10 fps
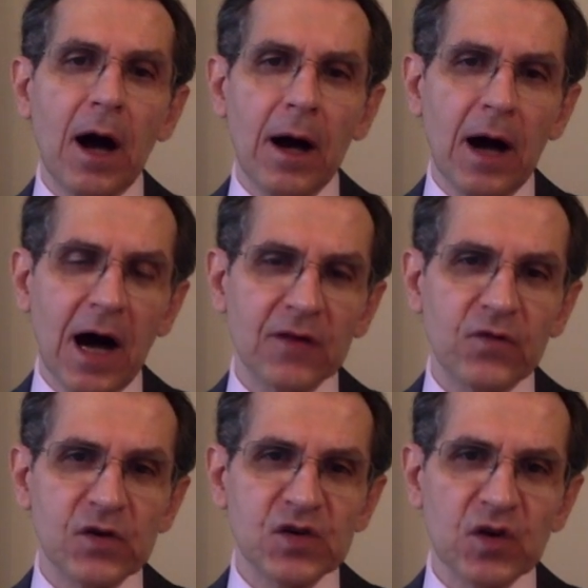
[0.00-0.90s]
uh,
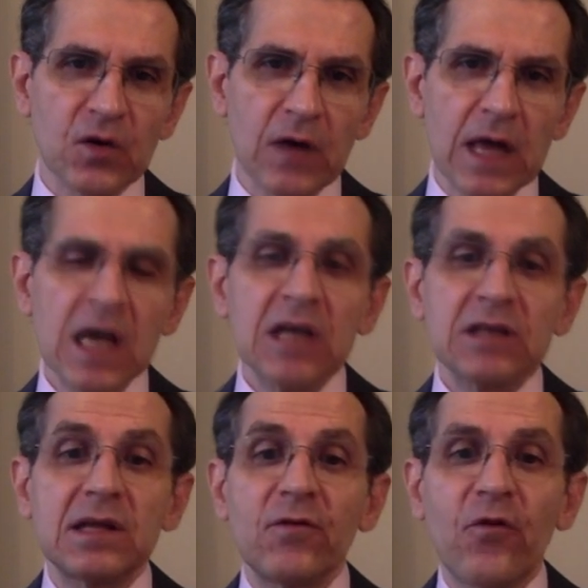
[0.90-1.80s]
adversary,
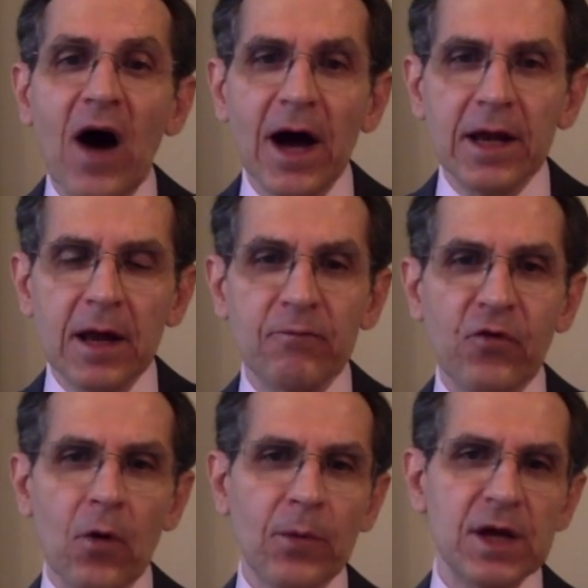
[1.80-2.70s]
divide him
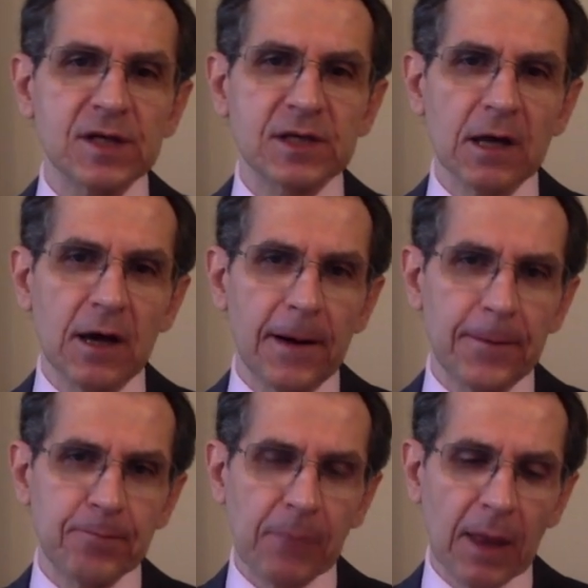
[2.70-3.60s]
from his
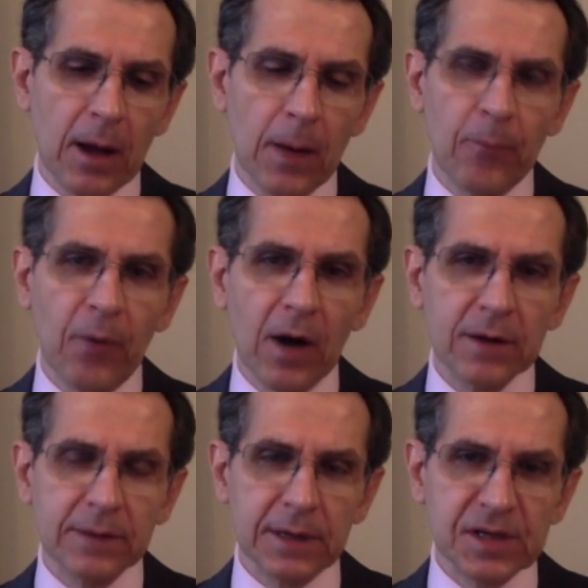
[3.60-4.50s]

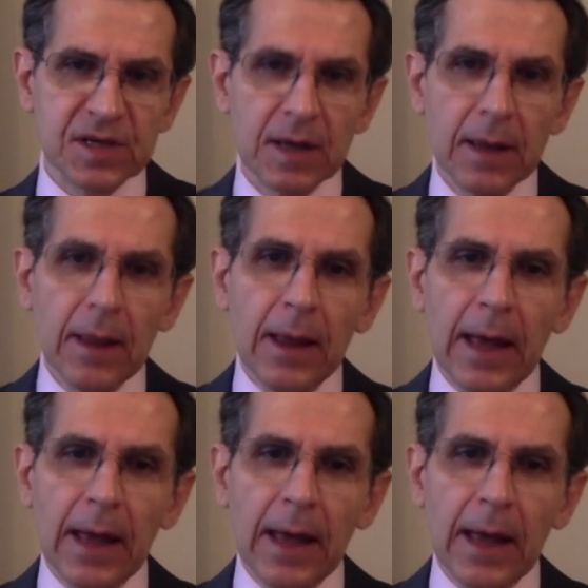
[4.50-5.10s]
partners,